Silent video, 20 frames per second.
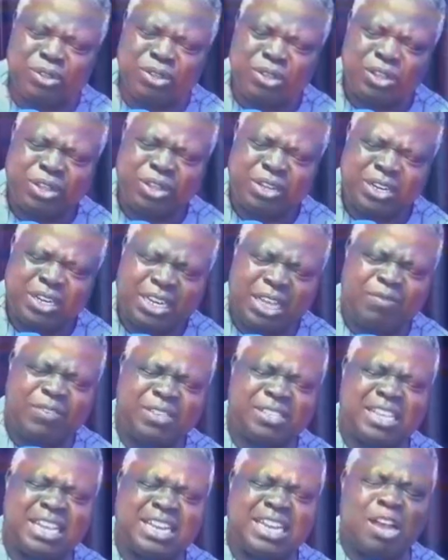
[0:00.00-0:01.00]
David said,
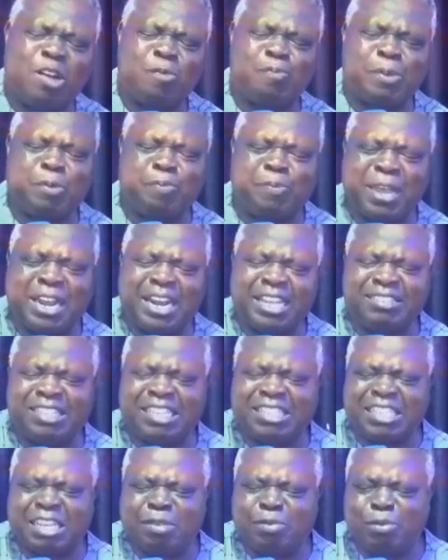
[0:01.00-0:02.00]
"Thou preparest a
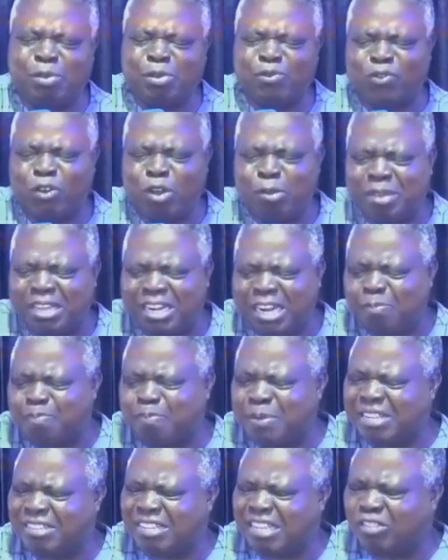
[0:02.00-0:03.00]
table before me in the
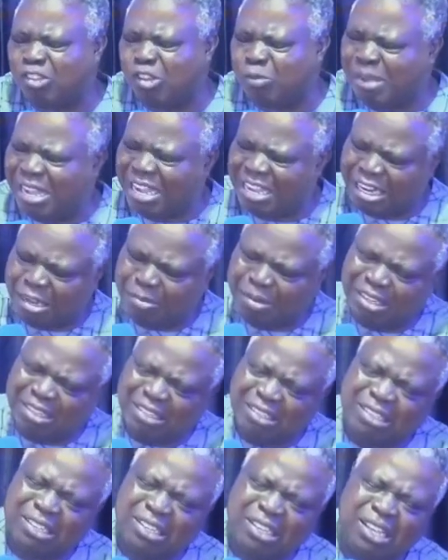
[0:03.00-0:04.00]
presence of my enemies."
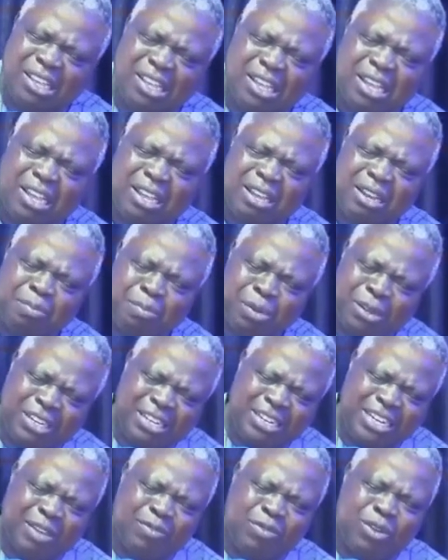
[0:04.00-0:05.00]
But the
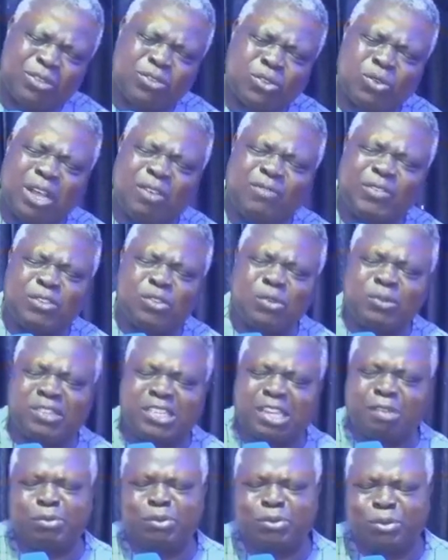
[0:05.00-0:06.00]
devil also have his own
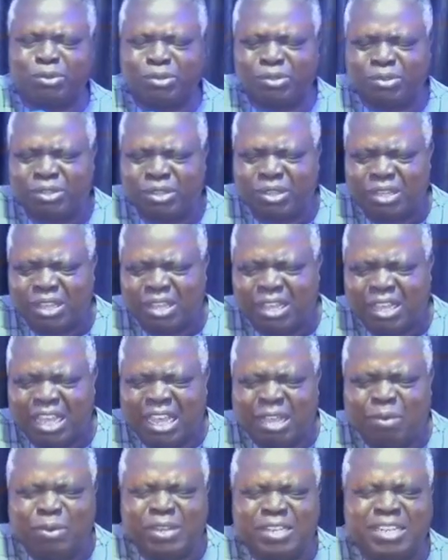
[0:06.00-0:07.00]
tables in
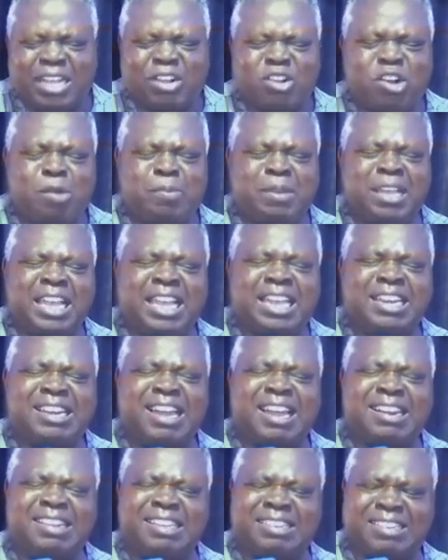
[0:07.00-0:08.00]
which they come
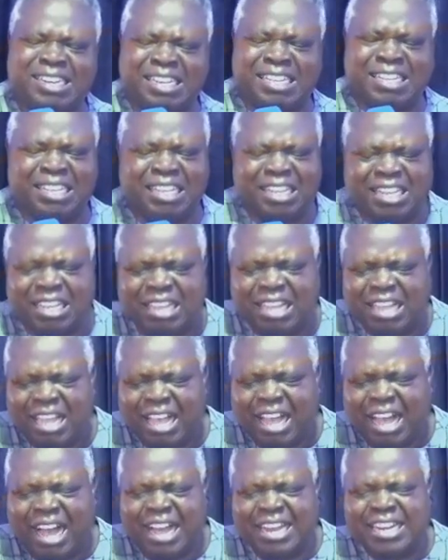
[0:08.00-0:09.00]
indirectly
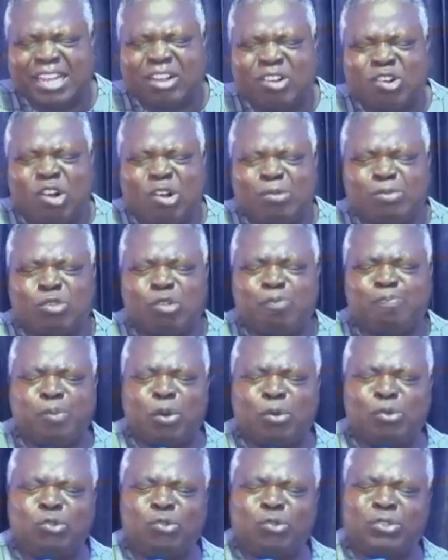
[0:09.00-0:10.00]
and they come to
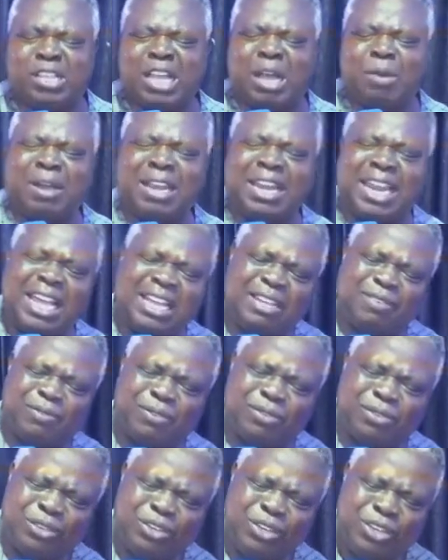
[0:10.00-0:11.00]
pollute our life,
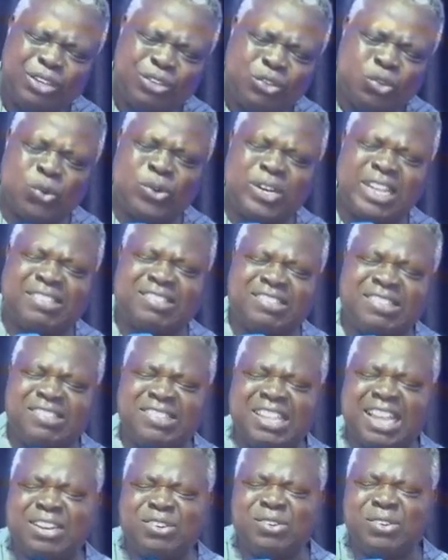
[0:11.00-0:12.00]
to resist the
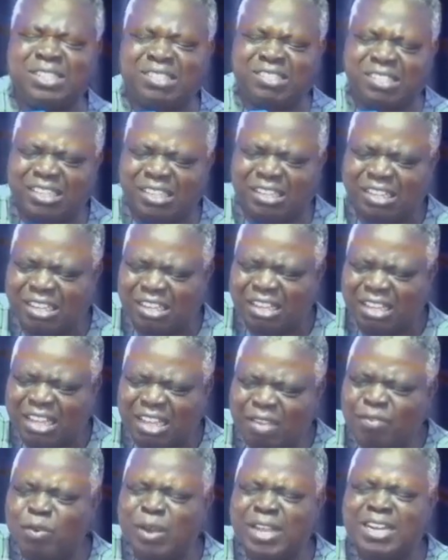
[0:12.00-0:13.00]
anointing. Even
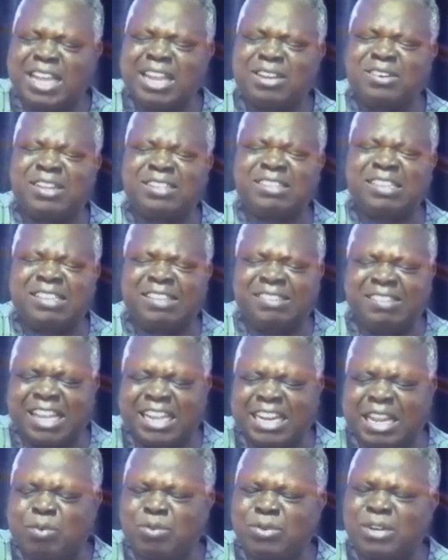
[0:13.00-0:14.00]
when the anointing is there, they will
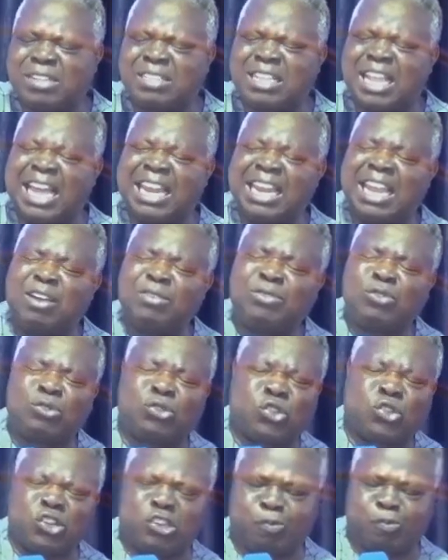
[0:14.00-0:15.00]
not allow you to
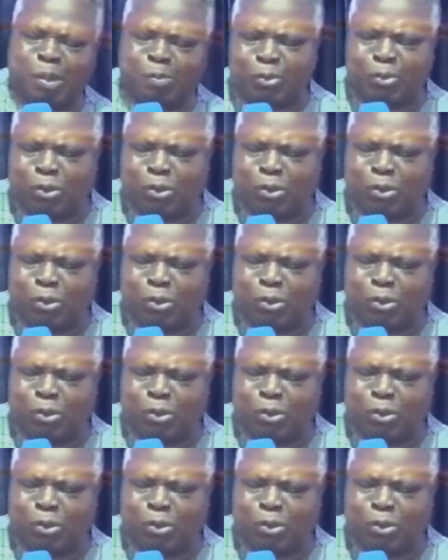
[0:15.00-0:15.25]
touch people.